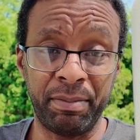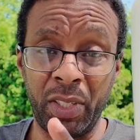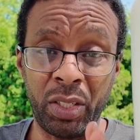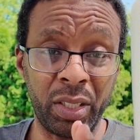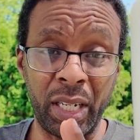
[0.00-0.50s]

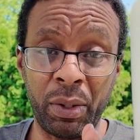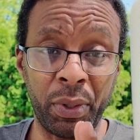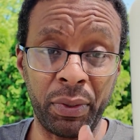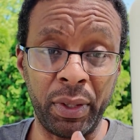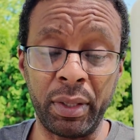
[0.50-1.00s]
they're just not
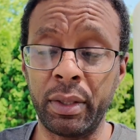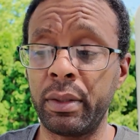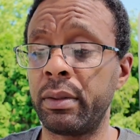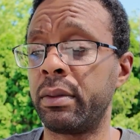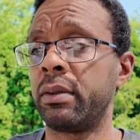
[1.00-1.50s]
worth it,
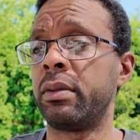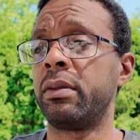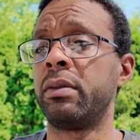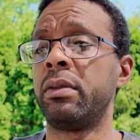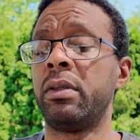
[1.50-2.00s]

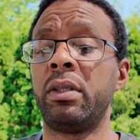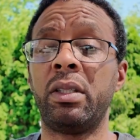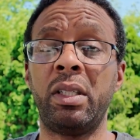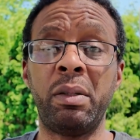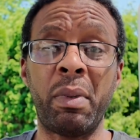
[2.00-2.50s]

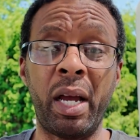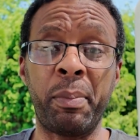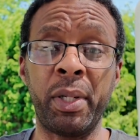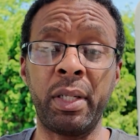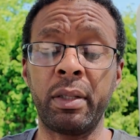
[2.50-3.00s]
in my
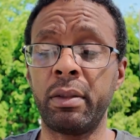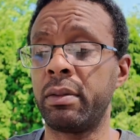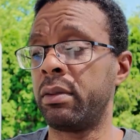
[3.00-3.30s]
opinion.